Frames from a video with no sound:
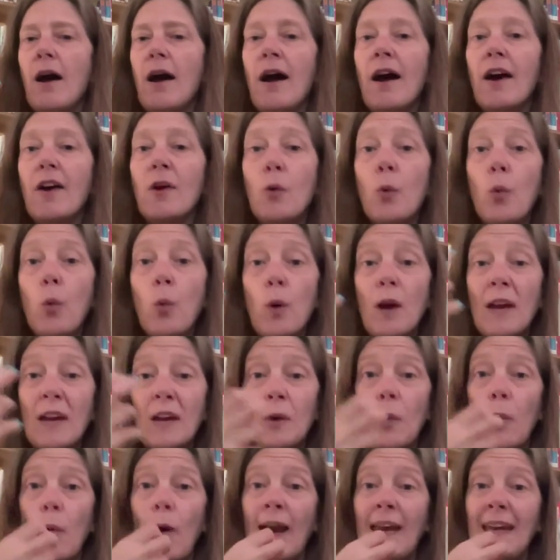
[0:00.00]
a
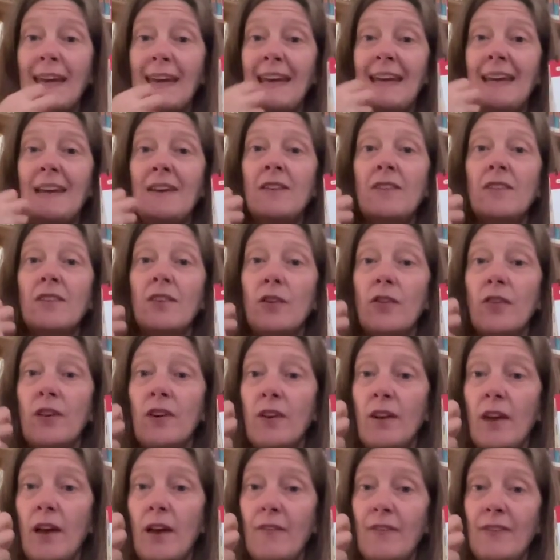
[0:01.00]
quick way into the
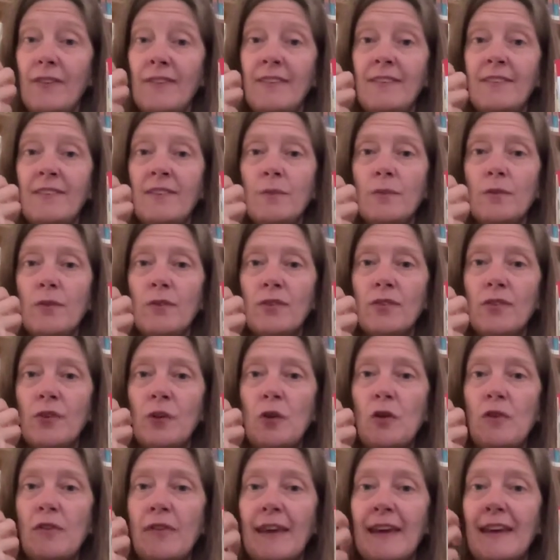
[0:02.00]
nervous system to
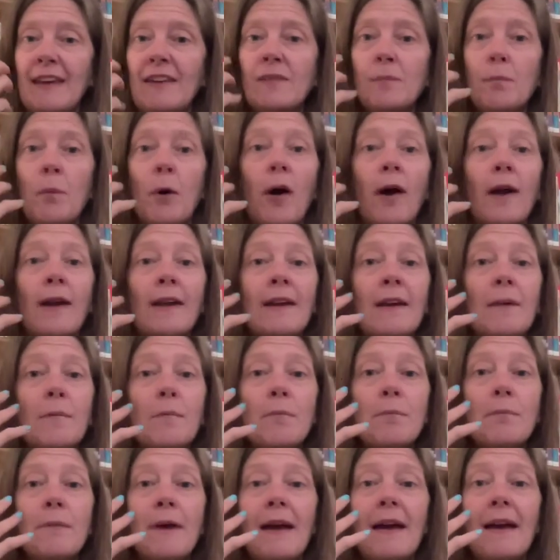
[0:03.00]
soothe it is by
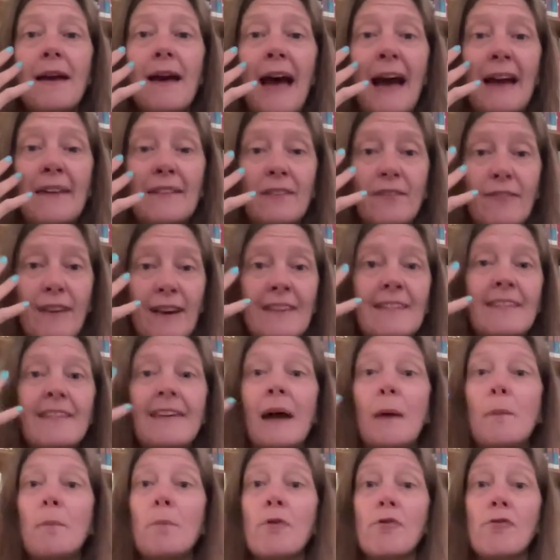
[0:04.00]

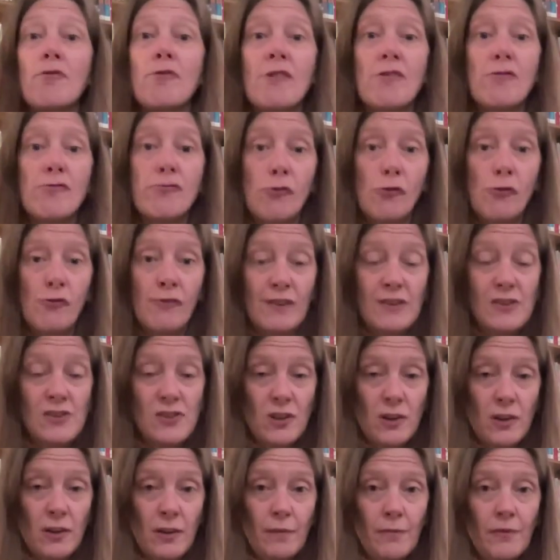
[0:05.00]
activating our peripheral
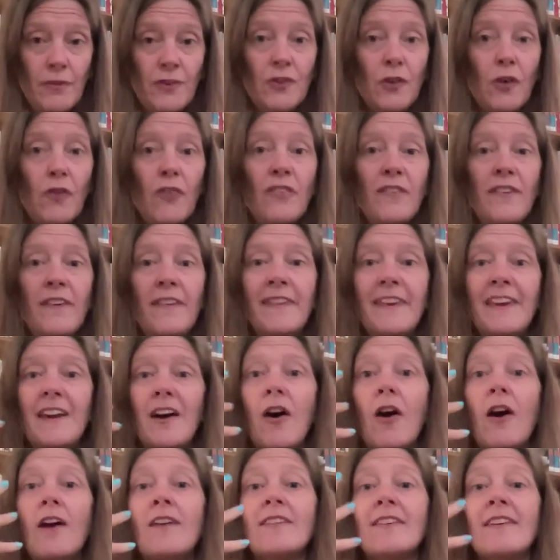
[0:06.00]
vision, softening the
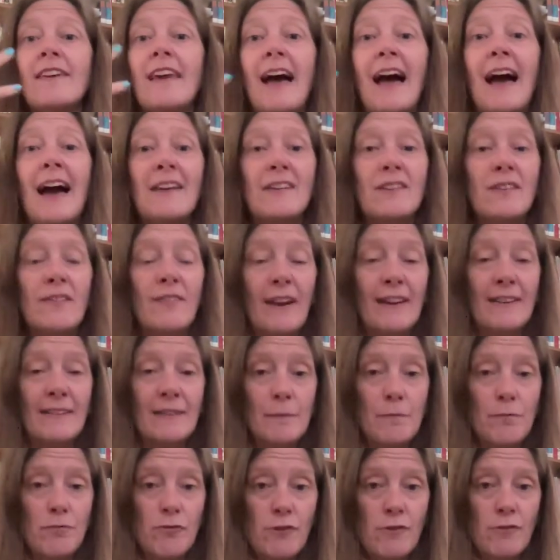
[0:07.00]
eyes and
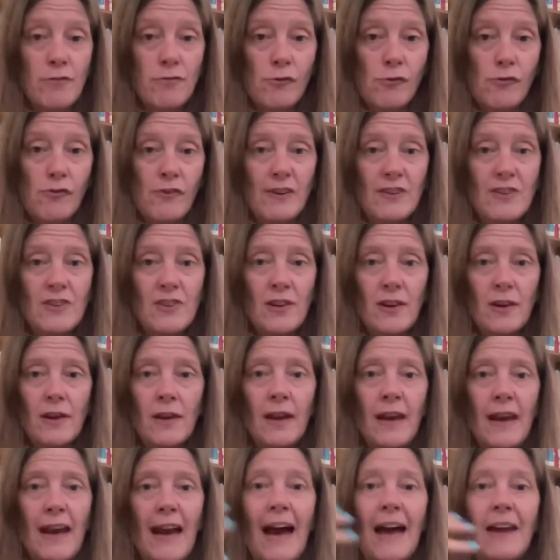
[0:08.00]
activating peripheral vision
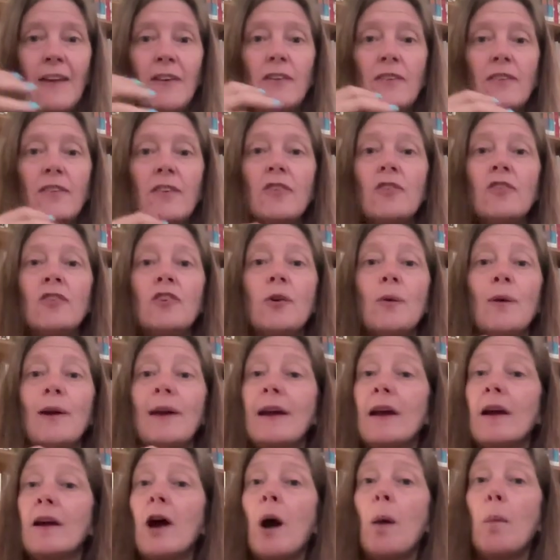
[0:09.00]
and
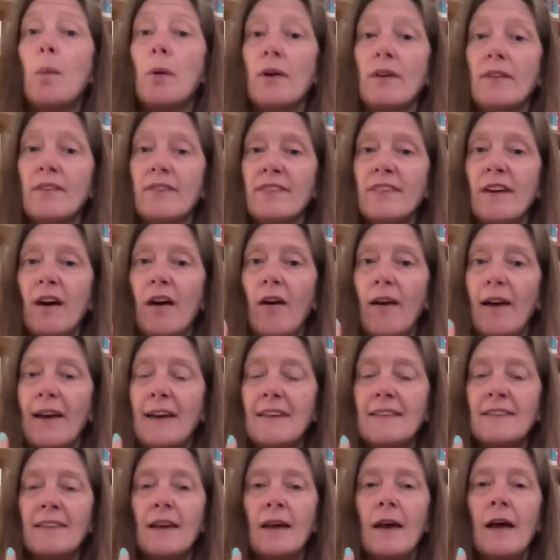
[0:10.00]
doing a couple of
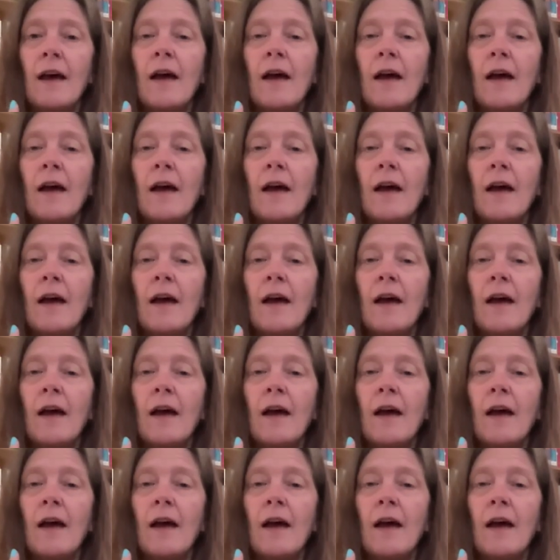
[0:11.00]
sighs.